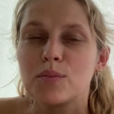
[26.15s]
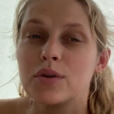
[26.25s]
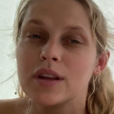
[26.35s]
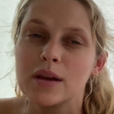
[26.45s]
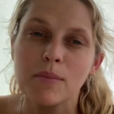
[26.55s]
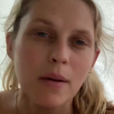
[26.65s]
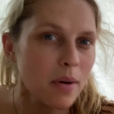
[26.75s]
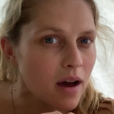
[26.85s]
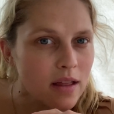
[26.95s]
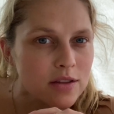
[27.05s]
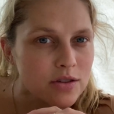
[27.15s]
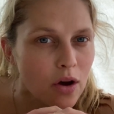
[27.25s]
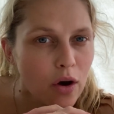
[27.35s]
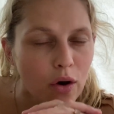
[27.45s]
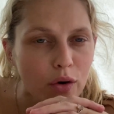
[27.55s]
putting in my bath
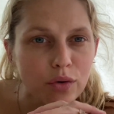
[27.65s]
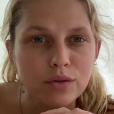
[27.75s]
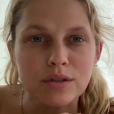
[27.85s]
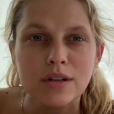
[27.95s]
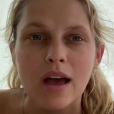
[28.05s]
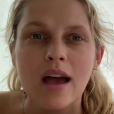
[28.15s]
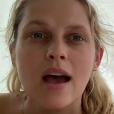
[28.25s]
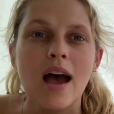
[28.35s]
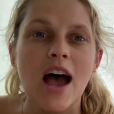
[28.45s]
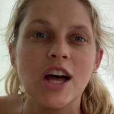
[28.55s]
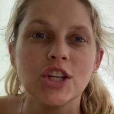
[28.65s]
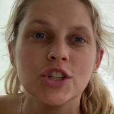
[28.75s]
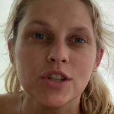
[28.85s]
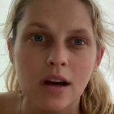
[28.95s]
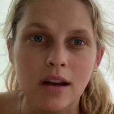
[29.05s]
salts,
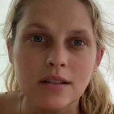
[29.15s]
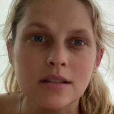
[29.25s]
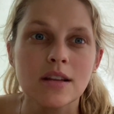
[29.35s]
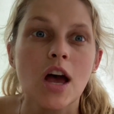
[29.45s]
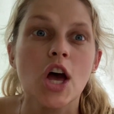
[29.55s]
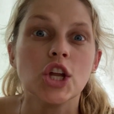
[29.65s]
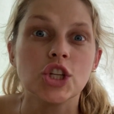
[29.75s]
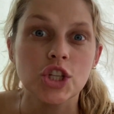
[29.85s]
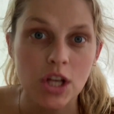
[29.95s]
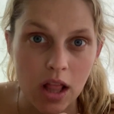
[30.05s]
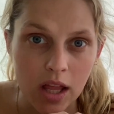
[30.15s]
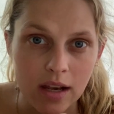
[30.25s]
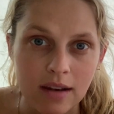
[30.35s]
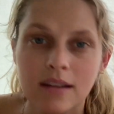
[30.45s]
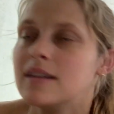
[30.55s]
and just
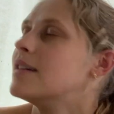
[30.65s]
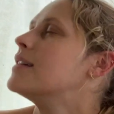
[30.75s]
chilling.